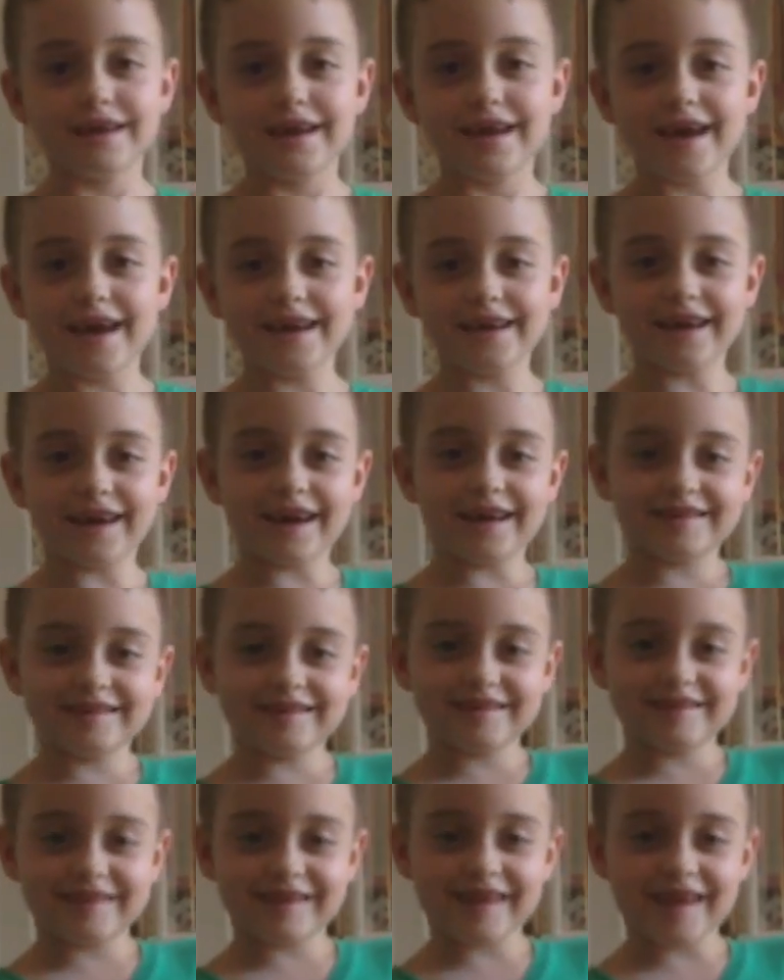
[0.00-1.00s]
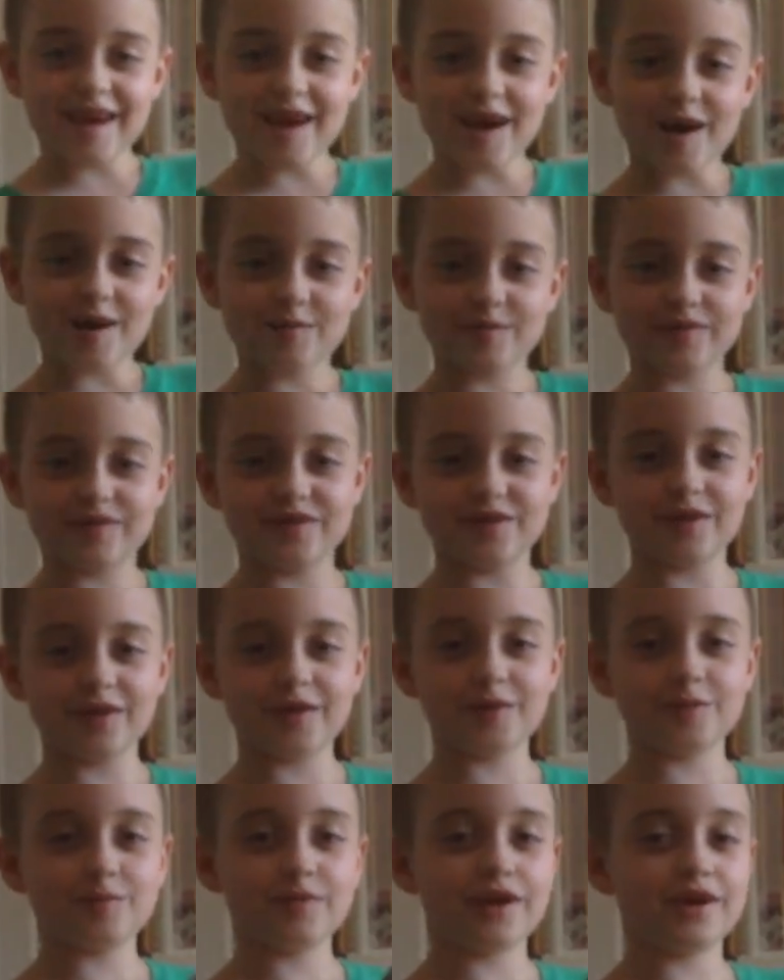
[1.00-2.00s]
Hey guys, and today I'll be
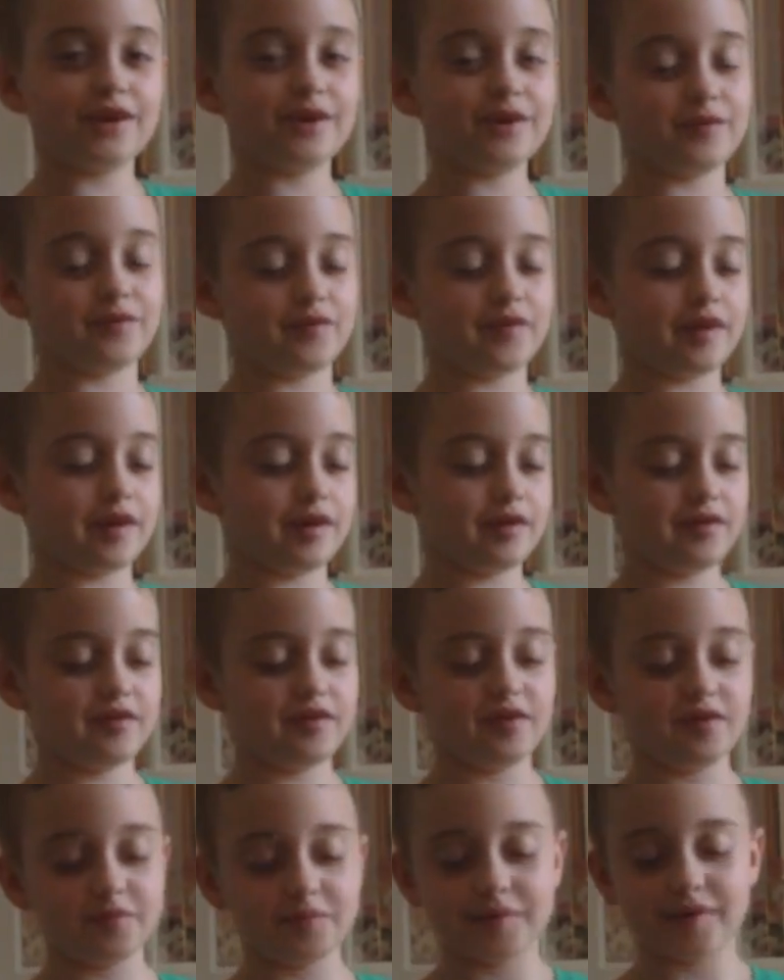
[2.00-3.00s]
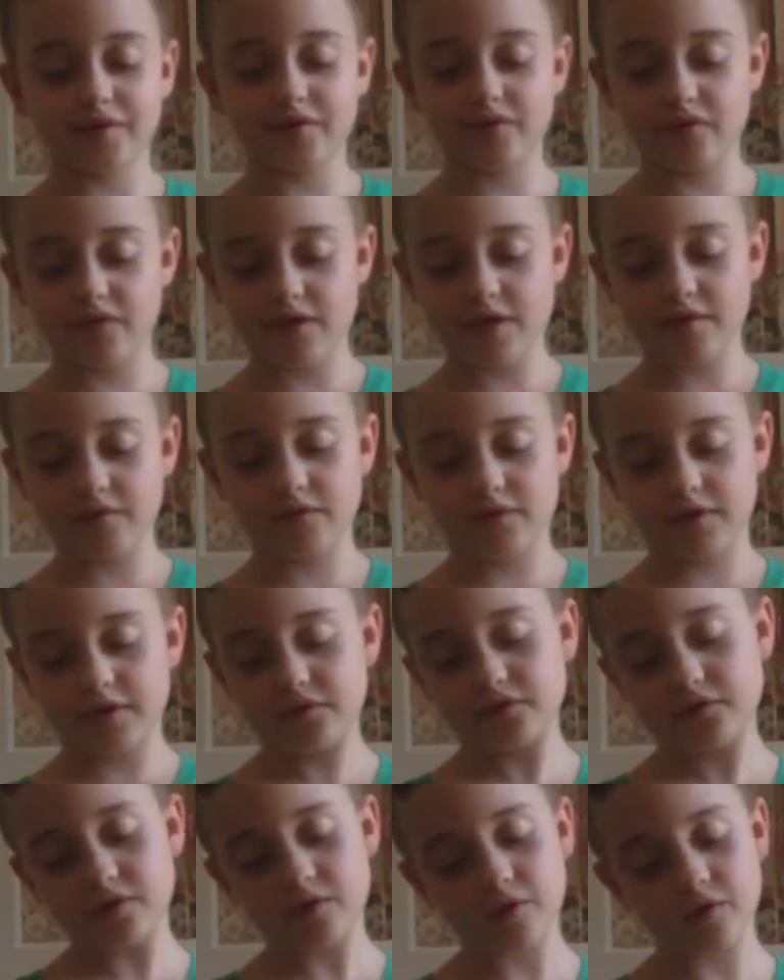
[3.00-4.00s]
showing you my Nerf guns. Here's my favorite.
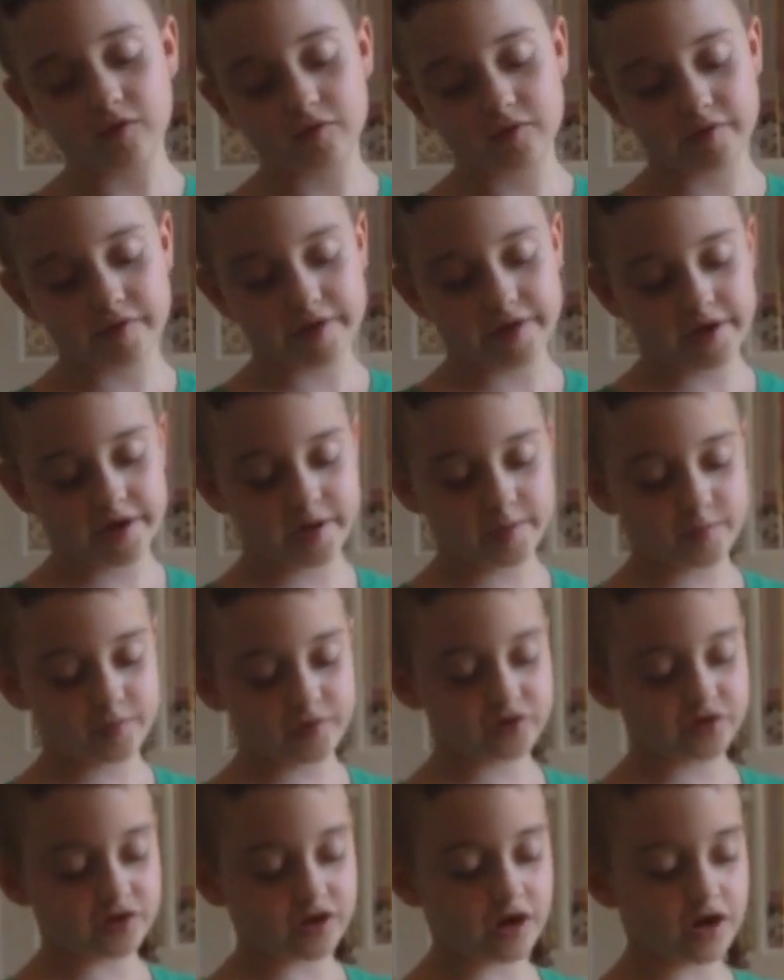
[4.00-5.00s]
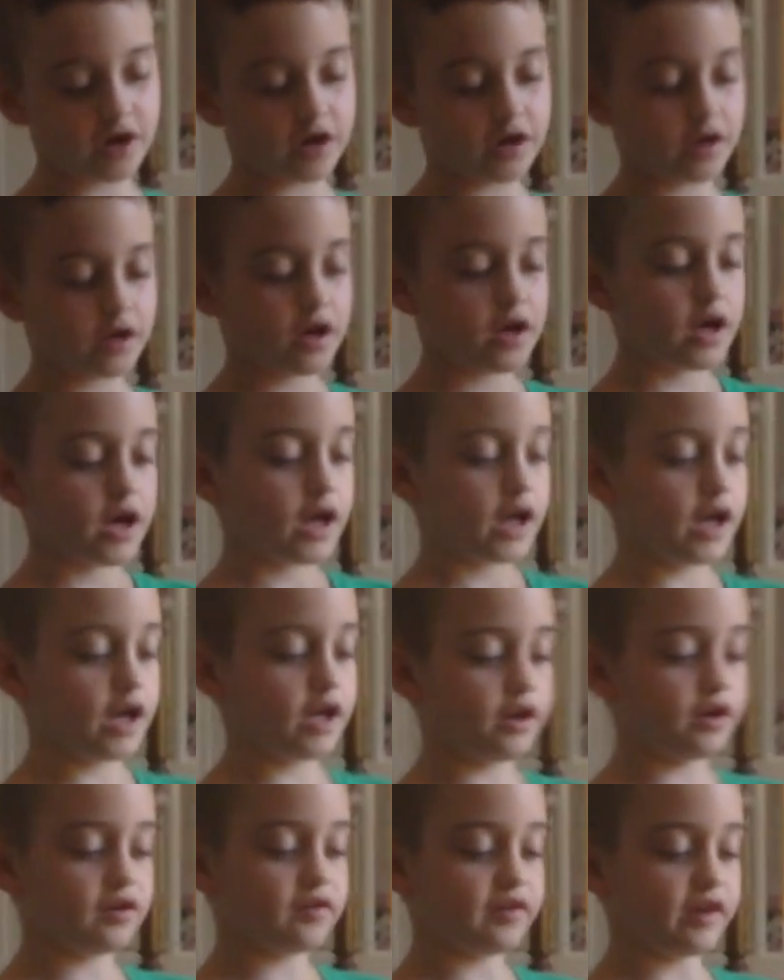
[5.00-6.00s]
It's called the Hammer Shot,
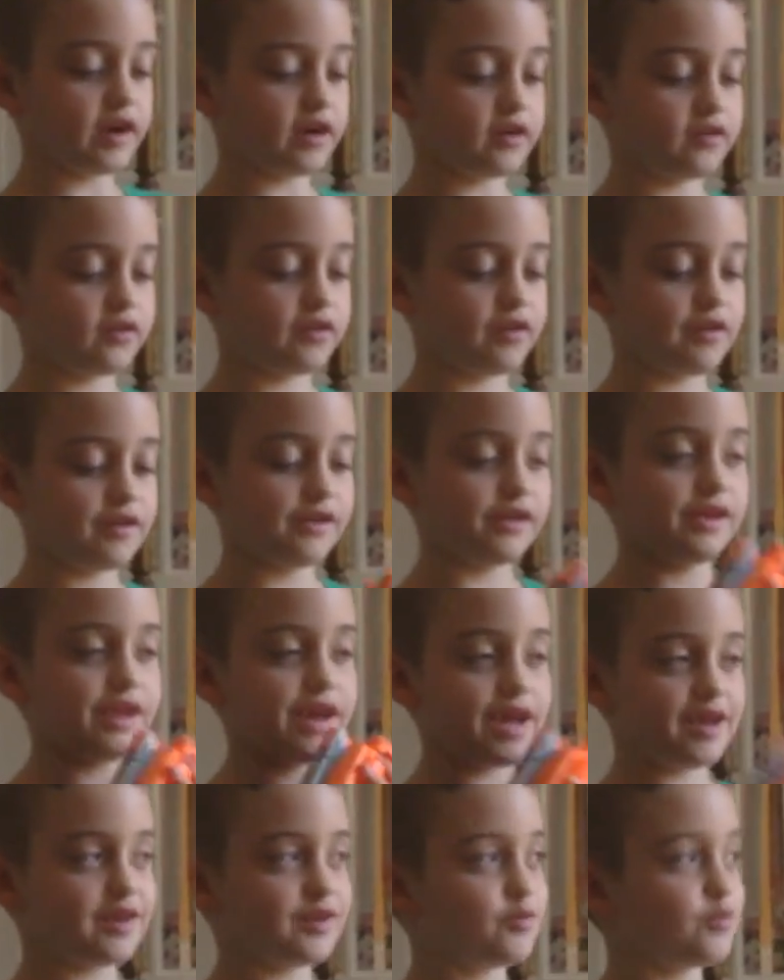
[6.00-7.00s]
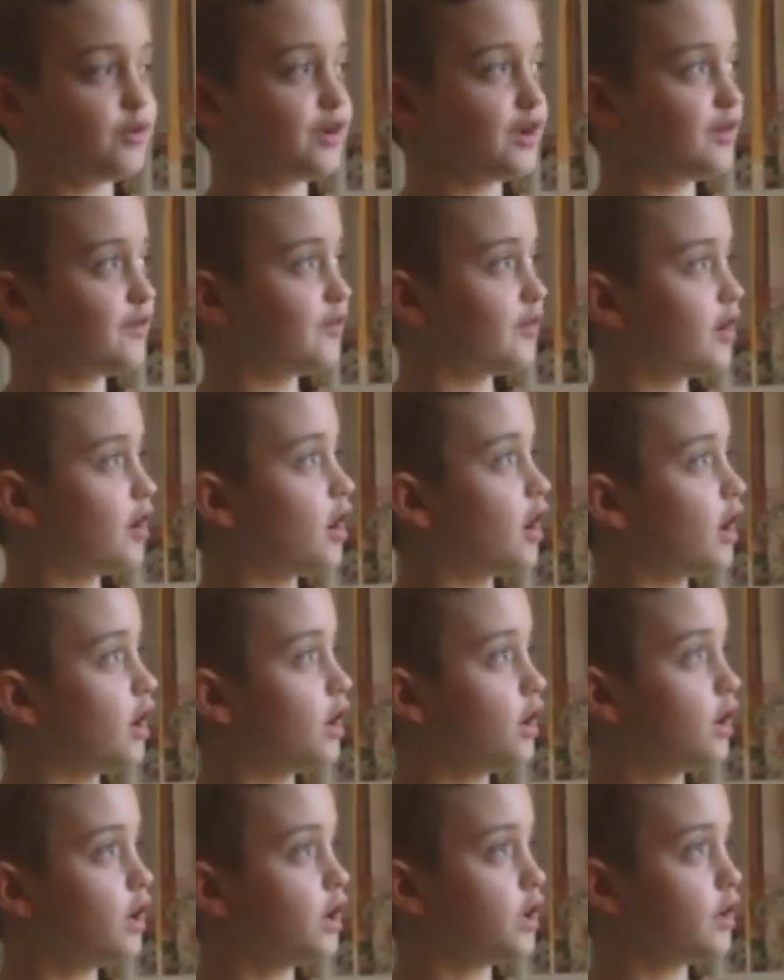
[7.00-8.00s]
and it's actually the latest one I've got,
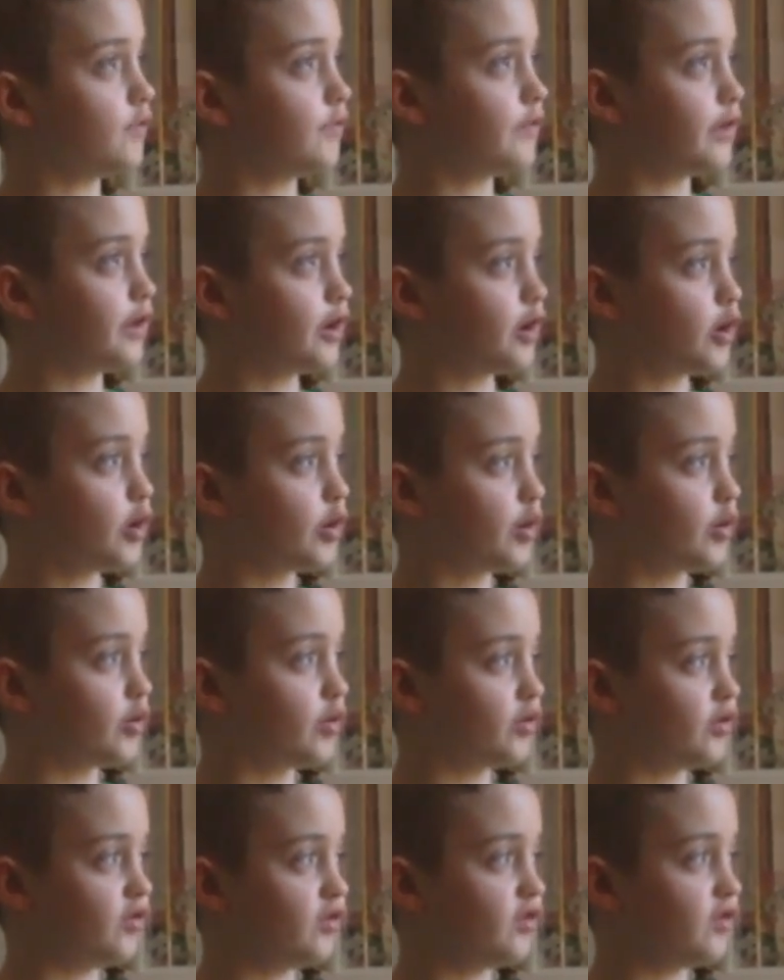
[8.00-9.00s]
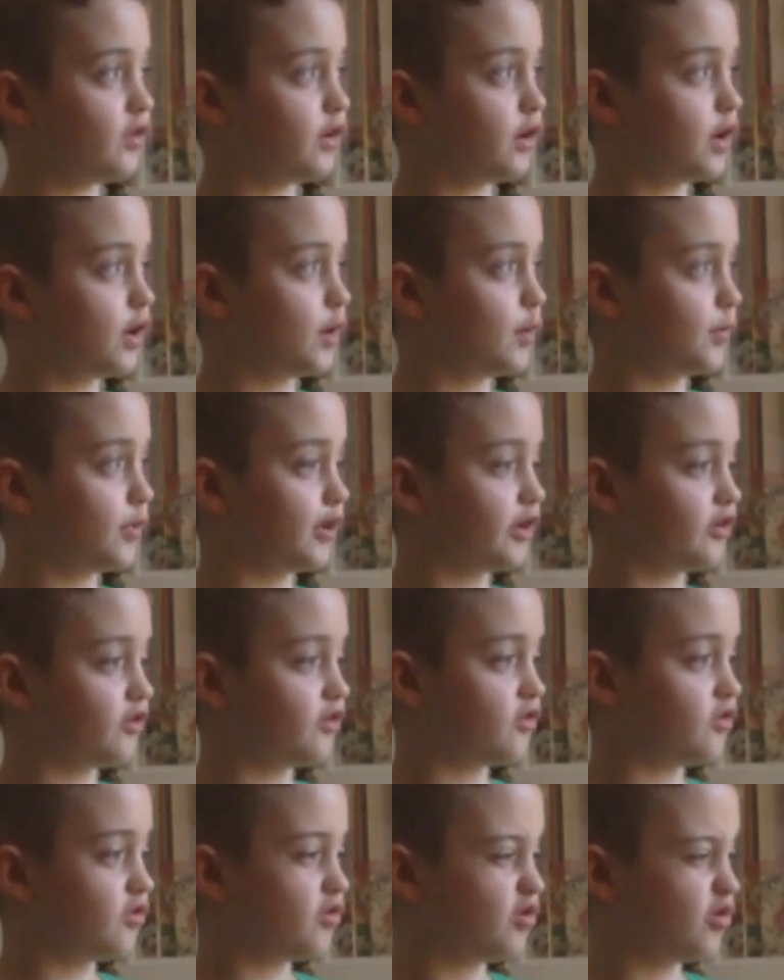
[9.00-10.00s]
even though it was like
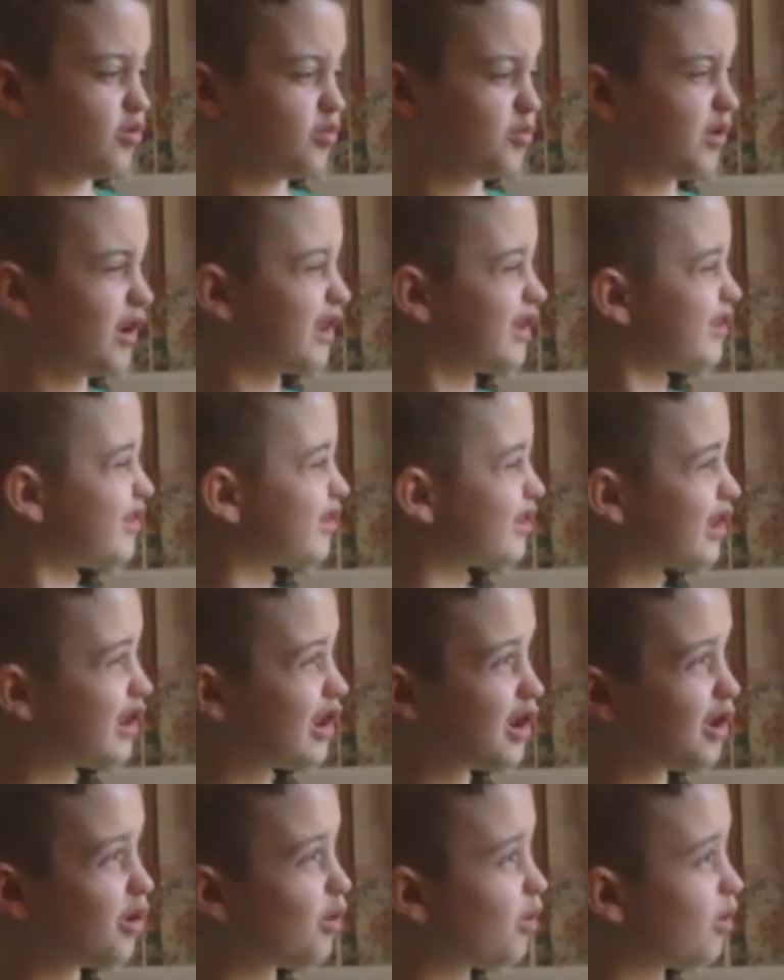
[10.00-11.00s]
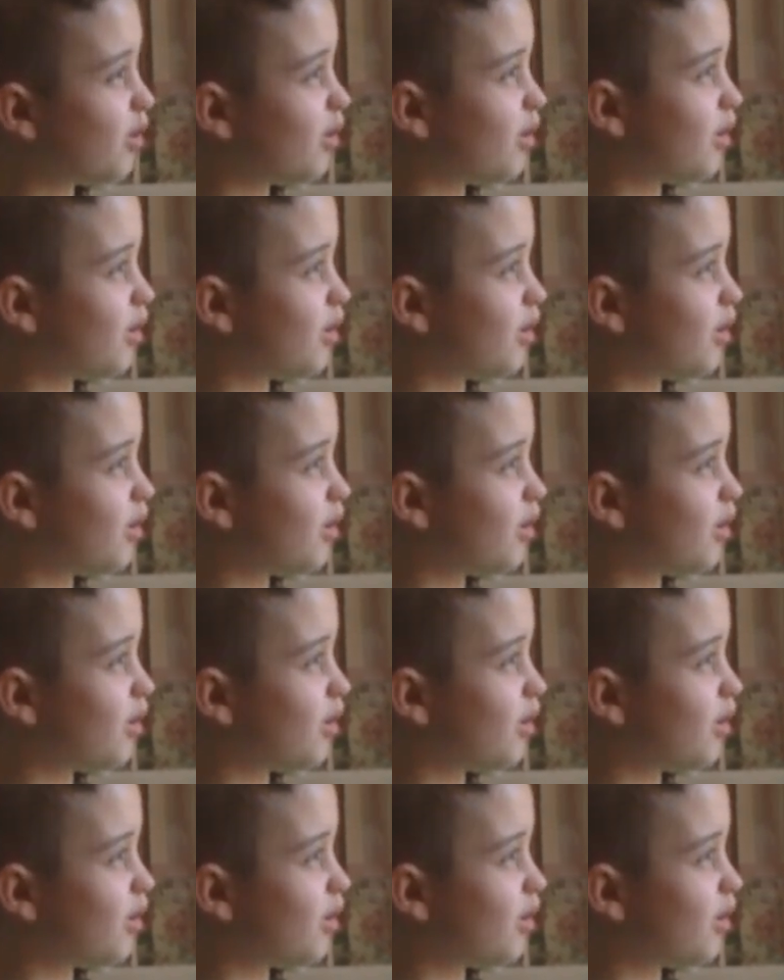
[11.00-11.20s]
2 months ago.